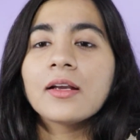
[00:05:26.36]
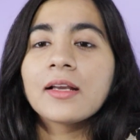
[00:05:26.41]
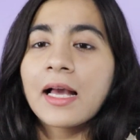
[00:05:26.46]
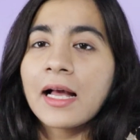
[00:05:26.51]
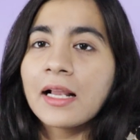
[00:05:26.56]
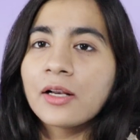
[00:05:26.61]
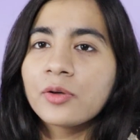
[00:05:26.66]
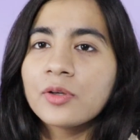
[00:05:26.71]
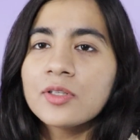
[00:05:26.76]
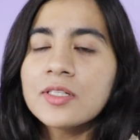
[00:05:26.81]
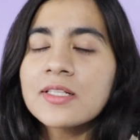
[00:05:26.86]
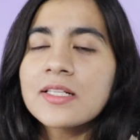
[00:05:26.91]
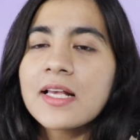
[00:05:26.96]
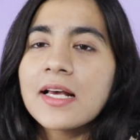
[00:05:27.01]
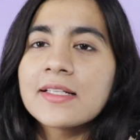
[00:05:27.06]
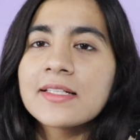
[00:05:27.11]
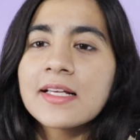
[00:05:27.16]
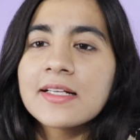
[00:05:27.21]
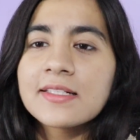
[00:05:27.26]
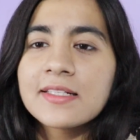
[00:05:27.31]
Calculus,
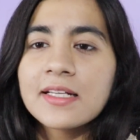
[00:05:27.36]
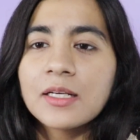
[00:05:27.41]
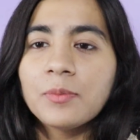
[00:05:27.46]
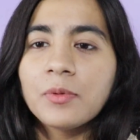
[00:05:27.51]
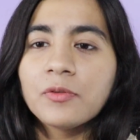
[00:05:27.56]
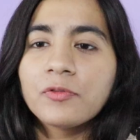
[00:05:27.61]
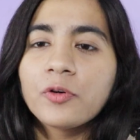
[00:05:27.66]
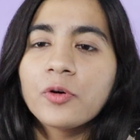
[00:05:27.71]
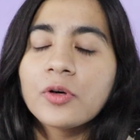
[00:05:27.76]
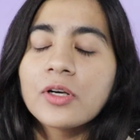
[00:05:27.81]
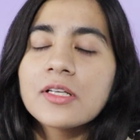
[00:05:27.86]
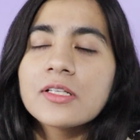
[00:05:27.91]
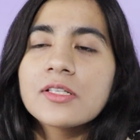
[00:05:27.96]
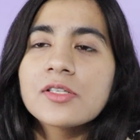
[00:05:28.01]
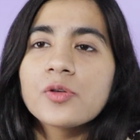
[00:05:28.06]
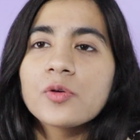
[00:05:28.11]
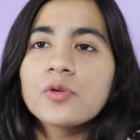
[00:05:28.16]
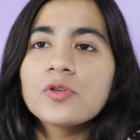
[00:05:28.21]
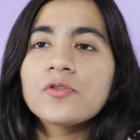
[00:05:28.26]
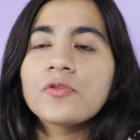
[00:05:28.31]
as I said before,
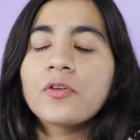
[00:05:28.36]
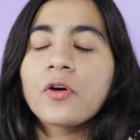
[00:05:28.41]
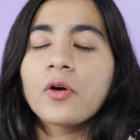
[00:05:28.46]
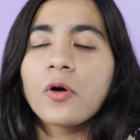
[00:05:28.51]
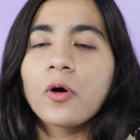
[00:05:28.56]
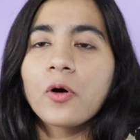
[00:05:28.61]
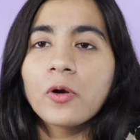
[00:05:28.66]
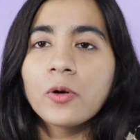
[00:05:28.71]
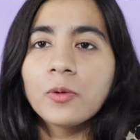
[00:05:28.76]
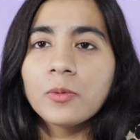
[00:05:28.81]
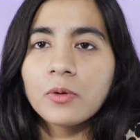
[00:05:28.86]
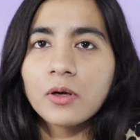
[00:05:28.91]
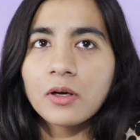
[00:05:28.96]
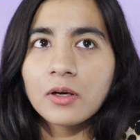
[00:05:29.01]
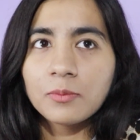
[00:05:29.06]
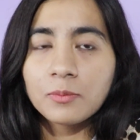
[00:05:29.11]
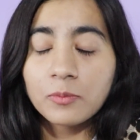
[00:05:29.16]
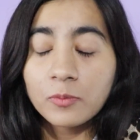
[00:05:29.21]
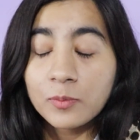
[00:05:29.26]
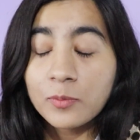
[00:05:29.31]
is used for all
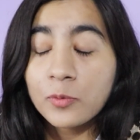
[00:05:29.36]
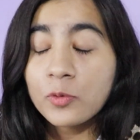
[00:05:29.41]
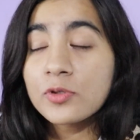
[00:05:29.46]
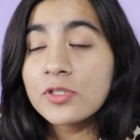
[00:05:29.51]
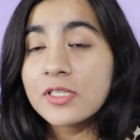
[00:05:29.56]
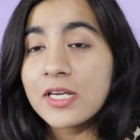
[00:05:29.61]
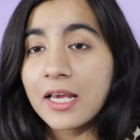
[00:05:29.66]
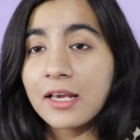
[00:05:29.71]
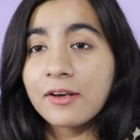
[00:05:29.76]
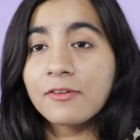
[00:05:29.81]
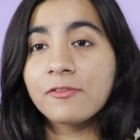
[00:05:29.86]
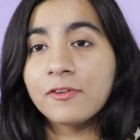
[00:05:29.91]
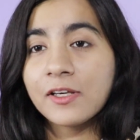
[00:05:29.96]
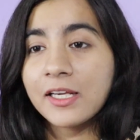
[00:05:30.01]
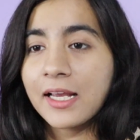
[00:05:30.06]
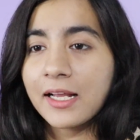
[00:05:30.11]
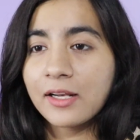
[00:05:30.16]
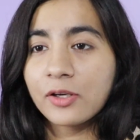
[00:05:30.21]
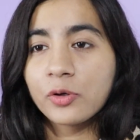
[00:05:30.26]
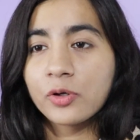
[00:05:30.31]
uh, most
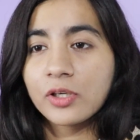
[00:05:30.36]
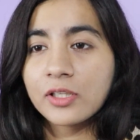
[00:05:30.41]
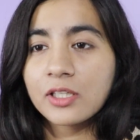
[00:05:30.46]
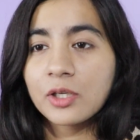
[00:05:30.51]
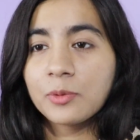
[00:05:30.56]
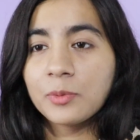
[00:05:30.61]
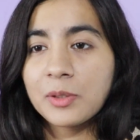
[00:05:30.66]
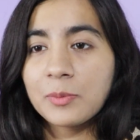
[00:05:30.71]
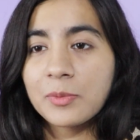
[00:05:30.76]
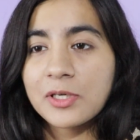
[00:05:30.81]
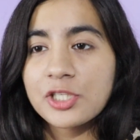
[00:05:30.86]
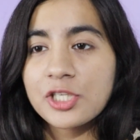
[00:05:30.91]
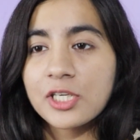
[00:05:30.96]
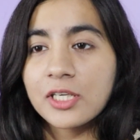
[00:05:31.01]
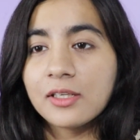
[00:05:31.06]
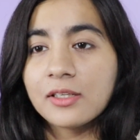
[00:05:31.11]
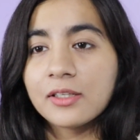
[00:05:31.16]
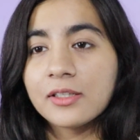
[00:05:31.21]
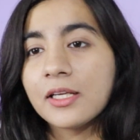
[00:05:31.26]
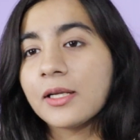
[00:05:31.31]
every algorithm in
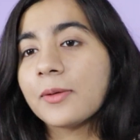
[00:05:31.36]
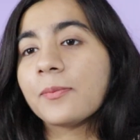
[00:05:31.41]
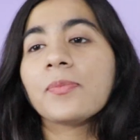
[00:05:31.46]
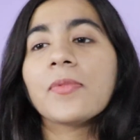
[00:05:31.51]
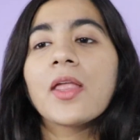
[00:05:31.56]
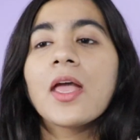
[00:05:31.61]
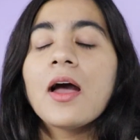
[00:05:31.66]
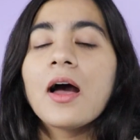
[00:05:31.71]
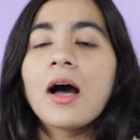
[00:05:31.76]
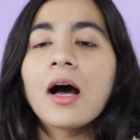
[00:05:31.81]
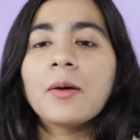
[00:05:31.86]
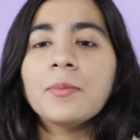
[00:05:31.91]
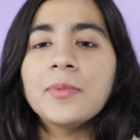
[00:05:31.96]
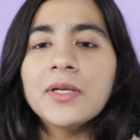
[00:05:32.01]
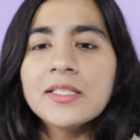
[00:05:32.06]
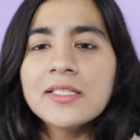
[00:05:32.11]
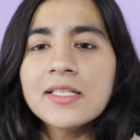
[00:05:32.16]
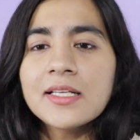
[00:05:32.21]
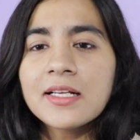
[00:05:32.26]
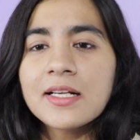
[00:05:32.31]
machine learning. A
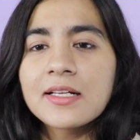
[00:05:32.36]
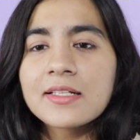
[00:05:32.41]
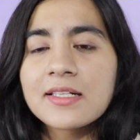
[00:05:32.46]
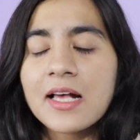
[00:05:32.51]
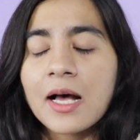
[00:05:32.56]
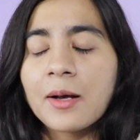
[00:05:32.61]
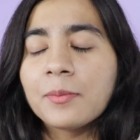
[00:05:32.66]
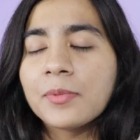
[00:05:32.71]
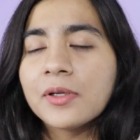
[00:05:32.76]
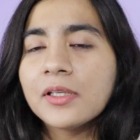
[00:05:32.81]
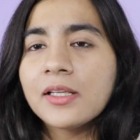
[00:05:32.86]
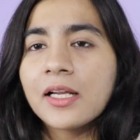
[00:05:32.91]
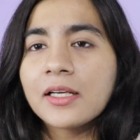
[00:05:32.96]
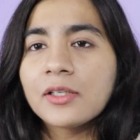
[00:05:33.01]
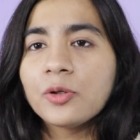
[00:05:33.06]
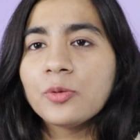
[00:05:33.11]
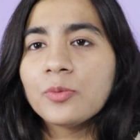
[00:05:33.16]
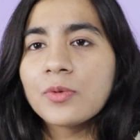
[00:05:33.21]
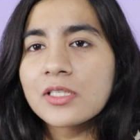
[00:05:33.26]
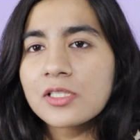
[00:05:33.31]
basic example
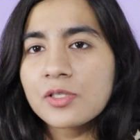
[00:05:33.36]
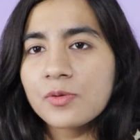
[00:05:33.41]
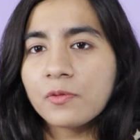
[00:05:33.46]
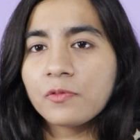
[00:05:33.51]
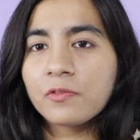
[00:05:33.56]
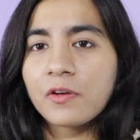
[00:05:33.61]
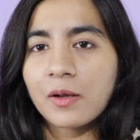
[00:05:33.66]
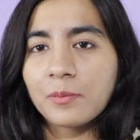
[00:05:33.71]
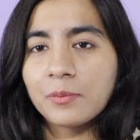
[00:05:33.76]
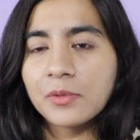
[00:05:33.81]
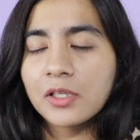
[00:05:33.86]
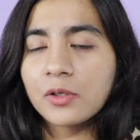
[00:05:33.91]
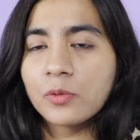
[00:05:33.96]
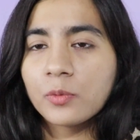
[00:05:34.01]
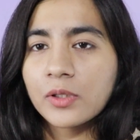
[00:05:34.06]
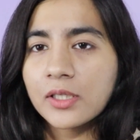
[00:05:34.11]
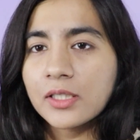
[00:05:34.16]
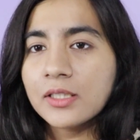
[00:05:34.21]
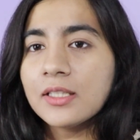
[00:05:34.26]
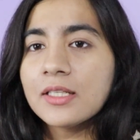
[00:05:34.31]
that you must be familiar
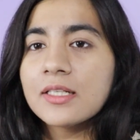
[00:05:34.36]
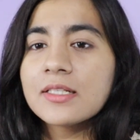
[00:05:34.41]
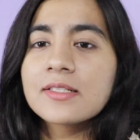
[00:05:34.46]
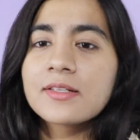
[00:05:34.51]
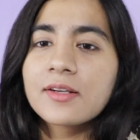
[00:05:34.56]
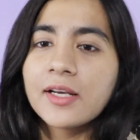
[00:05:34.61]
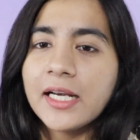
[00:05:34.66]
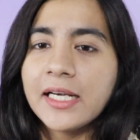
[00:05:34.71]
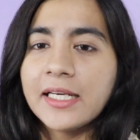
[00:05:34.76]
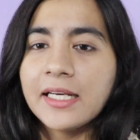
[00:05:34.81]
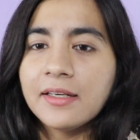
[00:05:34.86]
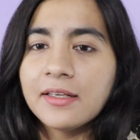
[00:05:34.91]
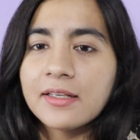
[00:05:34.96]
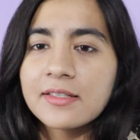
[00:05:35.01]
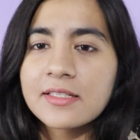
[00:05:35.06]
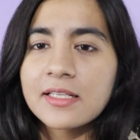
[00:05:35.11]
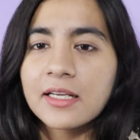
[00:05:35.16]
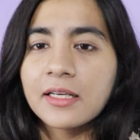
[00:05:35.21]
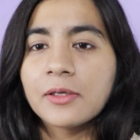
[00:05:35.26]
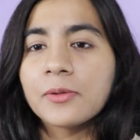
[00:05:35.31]
with is gradient
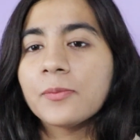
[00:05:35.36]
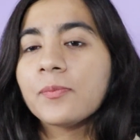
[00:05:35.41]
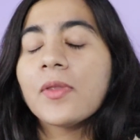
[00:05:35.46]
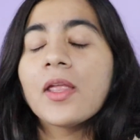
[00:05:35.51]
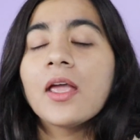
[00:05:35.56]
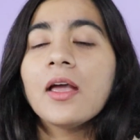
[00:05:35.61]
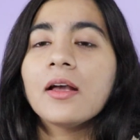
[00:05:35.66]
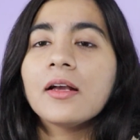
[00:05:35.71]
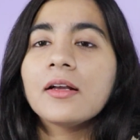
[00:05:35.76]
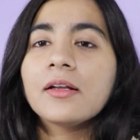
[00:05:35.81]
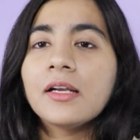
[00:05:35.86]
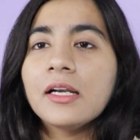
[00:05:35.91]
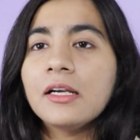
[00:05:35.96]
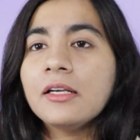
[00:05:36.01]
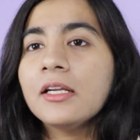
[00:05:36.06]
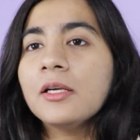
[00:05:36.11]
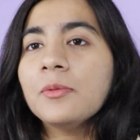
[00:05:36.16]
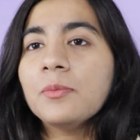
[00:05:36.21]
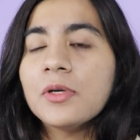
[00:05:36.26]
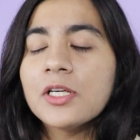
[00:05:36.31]
descent.
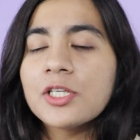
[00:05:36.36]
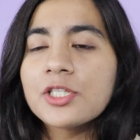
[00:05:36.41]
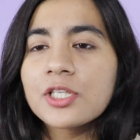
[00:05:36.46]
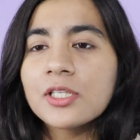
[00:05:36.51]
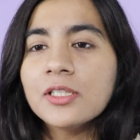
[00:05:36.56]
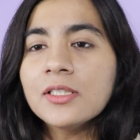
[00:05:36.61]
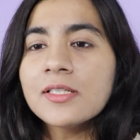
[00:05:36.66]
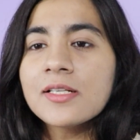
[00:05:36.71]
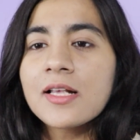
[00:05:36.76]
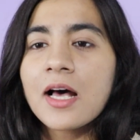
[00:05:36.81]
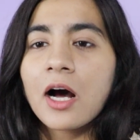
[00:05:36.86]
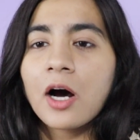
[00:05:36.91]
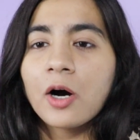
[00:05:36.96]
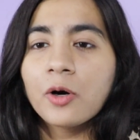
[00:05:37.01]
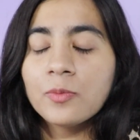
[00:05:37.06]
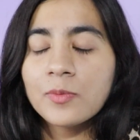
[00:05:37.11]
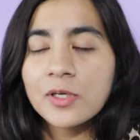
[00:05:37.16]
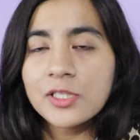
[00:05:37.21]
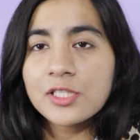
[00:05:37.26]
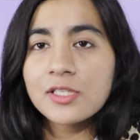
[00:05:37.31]
Gradient measures how
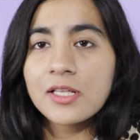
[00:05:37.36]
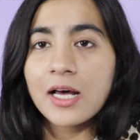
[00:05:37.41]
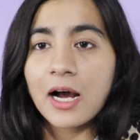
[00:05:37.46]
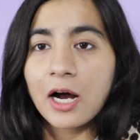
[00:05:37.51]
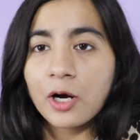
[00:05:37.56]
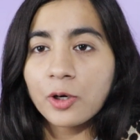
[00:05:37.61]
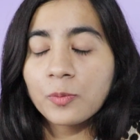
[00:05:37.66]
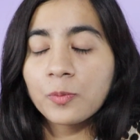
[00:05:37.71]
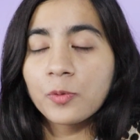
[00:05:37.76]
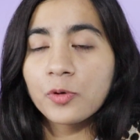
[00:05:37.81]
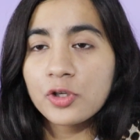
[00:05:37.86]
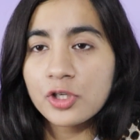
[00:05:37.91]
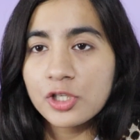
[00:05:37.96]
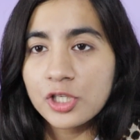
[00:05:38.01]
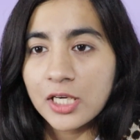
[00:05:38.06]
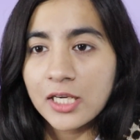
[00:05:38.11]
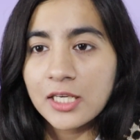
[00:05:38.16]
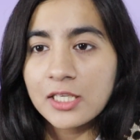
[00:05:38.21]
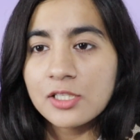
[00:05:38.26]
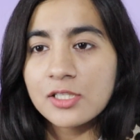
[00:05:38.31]
much the output
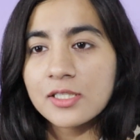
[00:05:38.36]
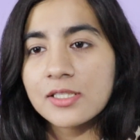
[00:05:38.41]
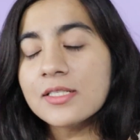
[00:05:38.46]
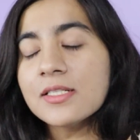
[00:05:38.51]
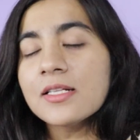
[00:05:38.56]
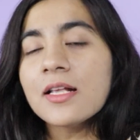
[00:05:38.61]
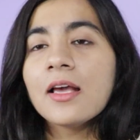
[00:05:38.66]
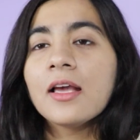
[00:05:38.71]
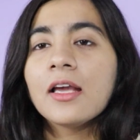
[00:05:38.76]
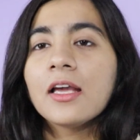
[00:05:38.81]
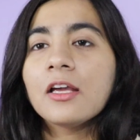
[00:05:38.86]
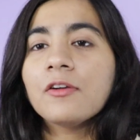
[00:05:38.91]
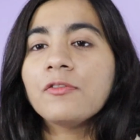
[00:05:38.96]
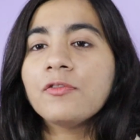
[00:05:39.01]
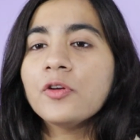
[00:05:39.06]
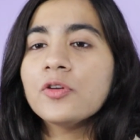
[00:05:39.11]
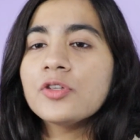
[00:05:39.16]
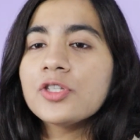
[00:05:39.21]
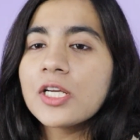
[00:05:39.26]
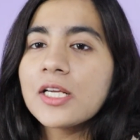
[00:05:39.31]
changes
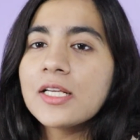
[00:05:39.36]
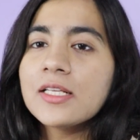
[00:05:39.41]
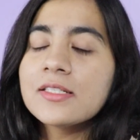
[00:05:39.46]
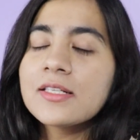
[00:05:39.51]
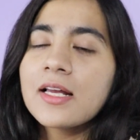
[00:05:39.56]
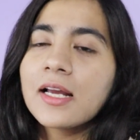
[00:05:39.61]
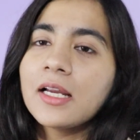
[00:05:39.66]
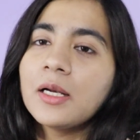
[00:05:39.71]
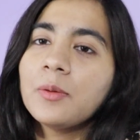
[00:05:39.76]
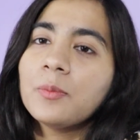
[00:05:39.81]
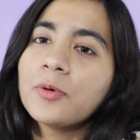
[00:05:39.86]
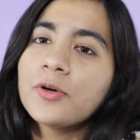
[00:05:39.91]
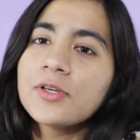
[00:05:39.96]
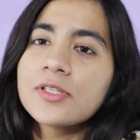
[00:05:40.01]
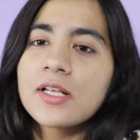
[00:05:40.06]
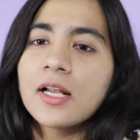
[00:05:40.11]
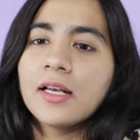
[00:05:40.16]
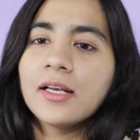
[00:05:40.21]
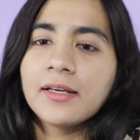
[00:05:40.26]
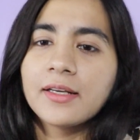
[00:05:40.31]
if you change the
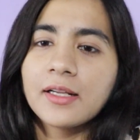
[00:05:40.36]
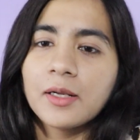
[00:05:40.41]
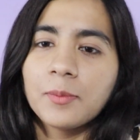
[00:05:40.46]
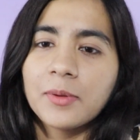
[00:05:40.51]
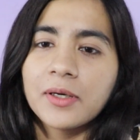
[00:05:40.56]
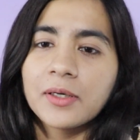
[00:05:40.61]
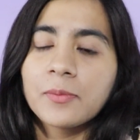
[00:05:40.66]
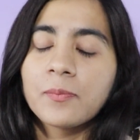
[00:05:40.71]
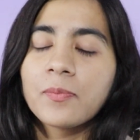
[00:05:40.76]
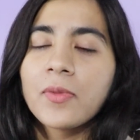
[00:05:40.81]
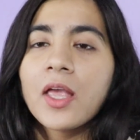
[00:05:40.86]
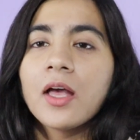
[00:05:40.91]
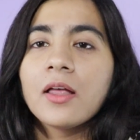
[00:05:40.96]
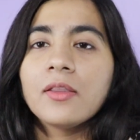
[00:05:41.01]
inputs a little bit.